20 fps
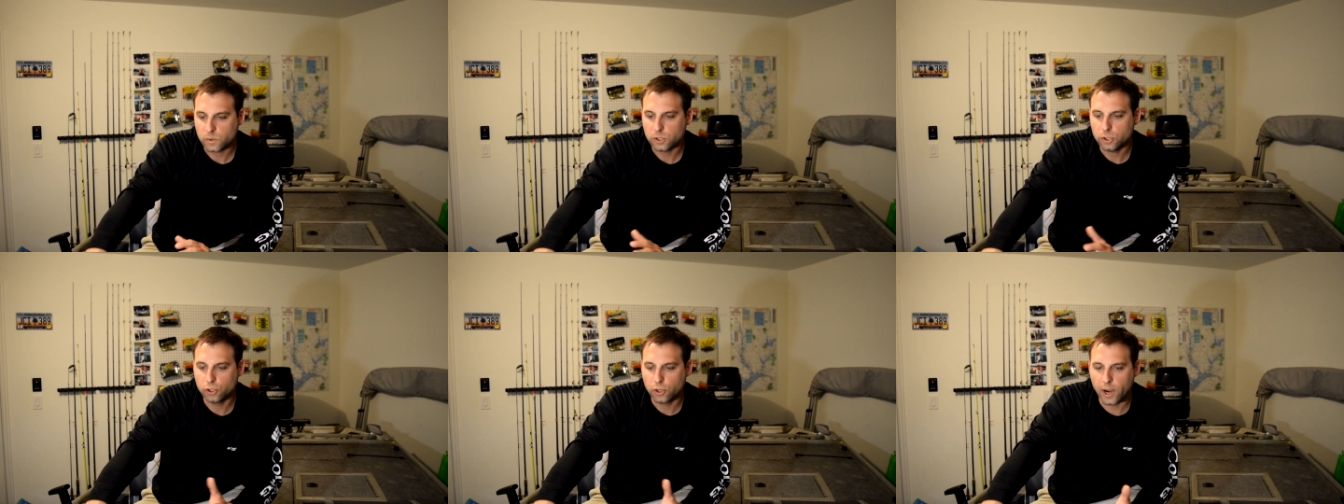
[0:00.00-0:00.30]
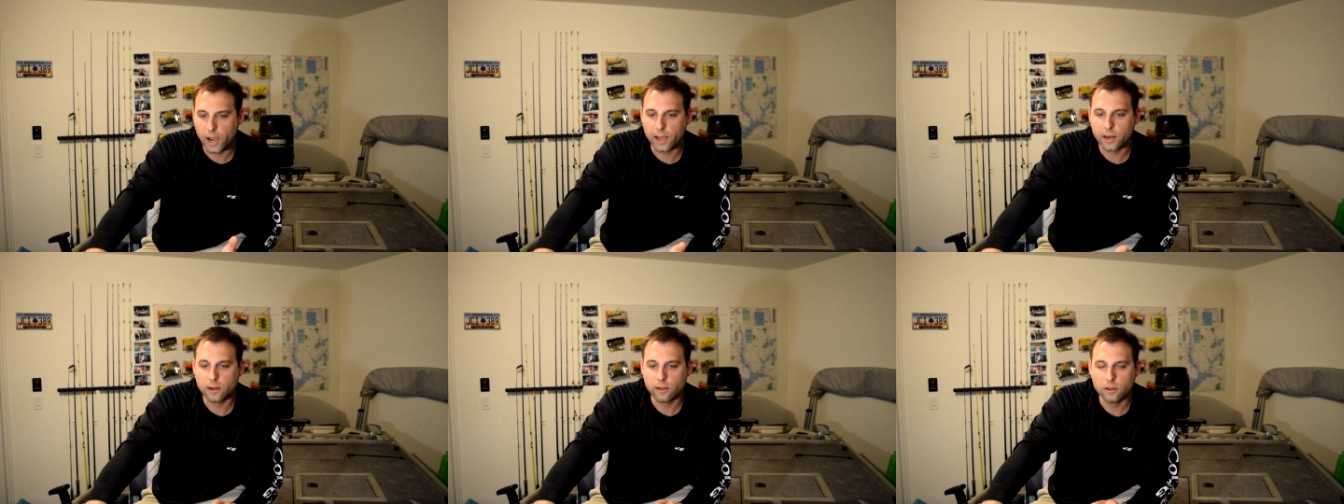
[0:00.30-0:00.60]

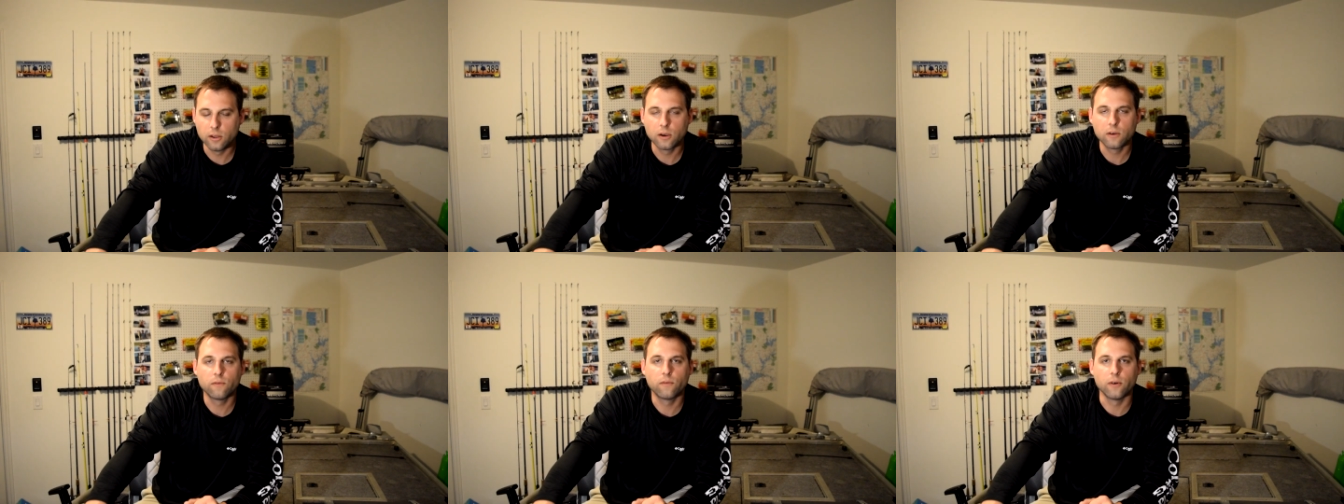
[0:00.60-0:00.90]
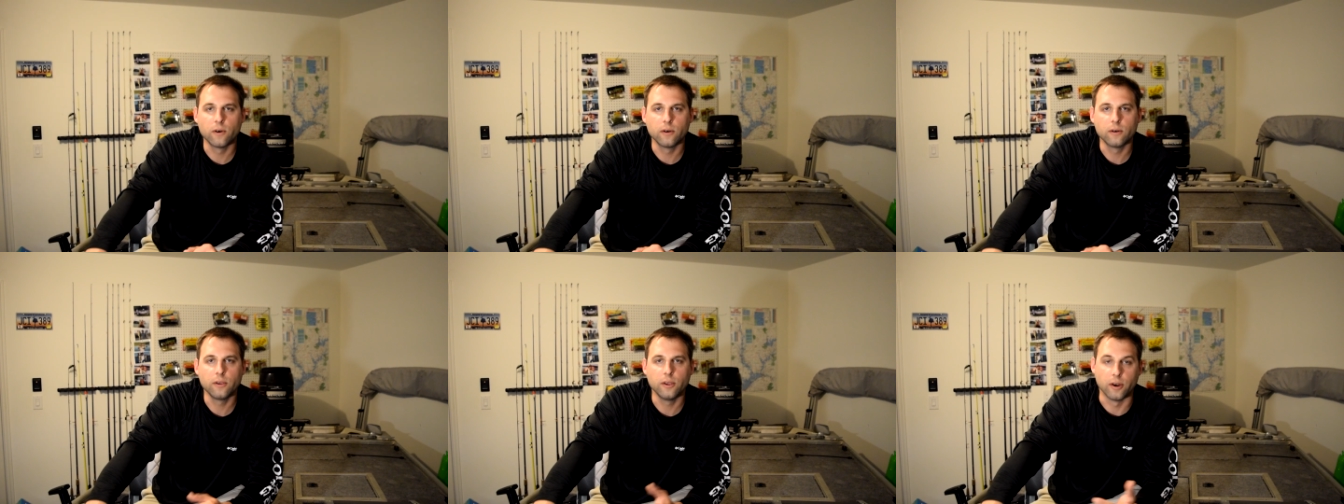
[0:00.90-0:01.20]
trying to look
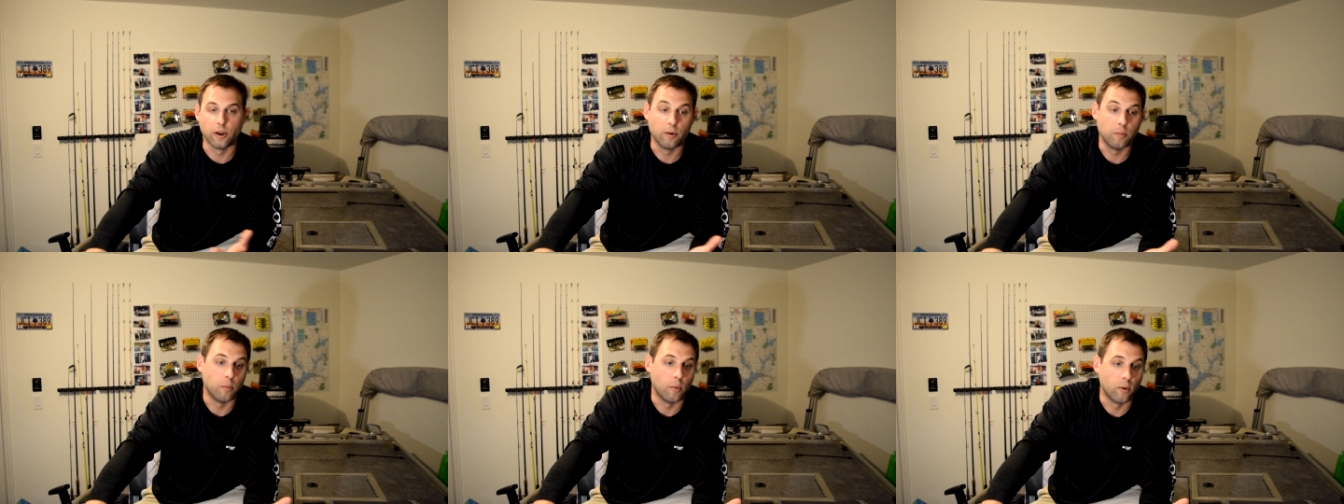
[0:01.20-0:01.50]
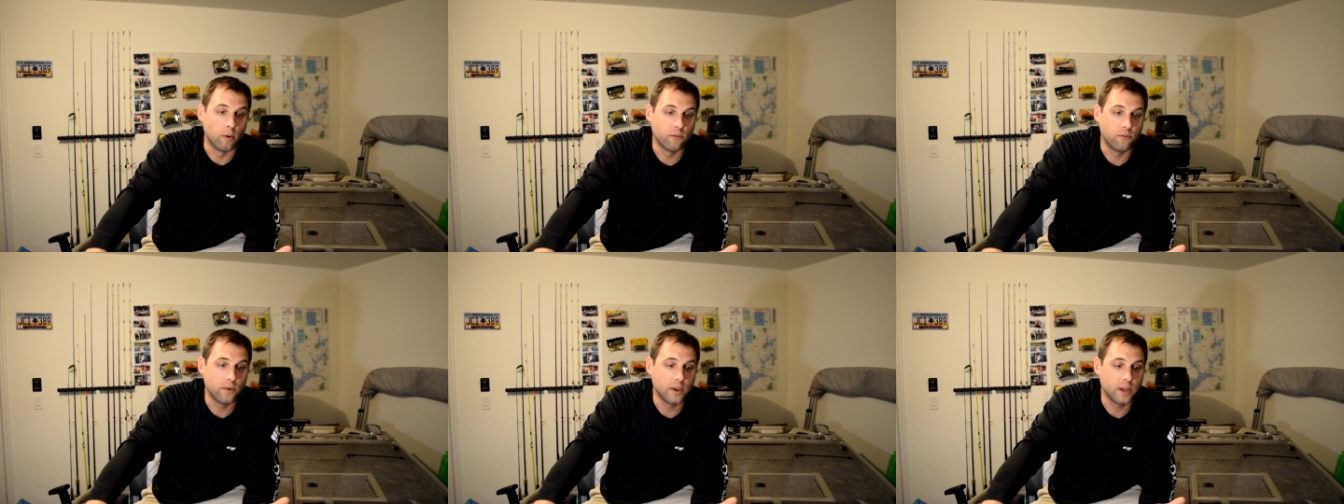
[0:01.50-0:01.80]
for, you know,
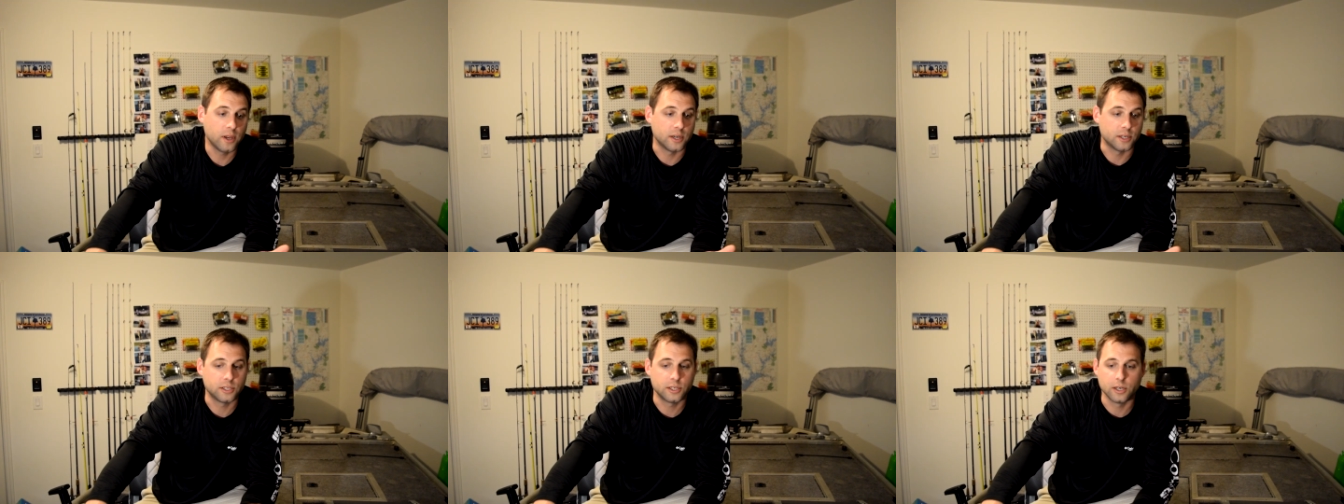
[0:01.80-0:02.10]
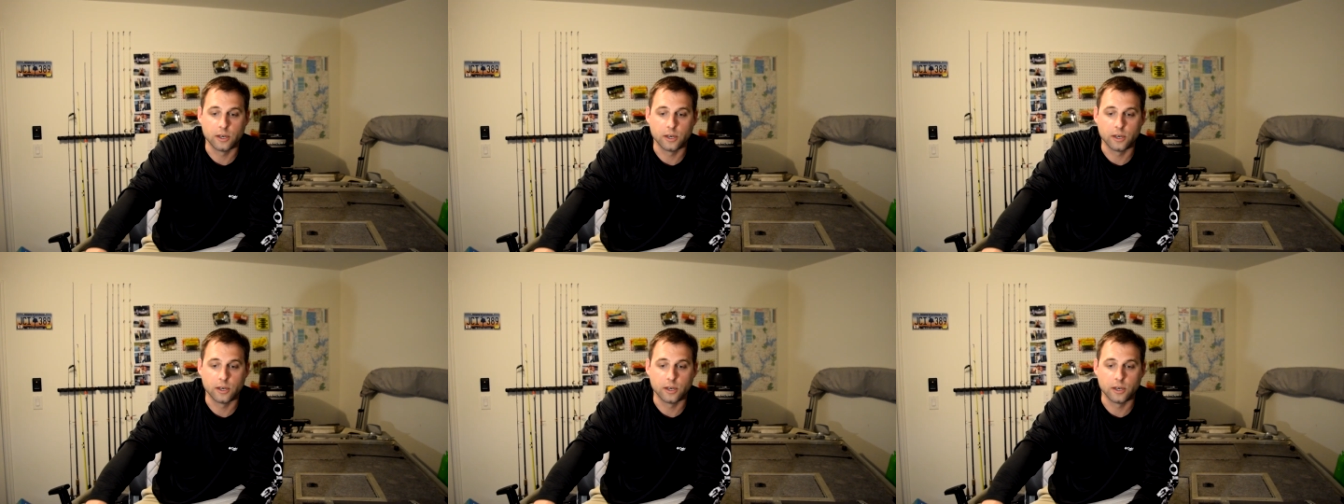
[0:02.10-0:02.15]
more fish,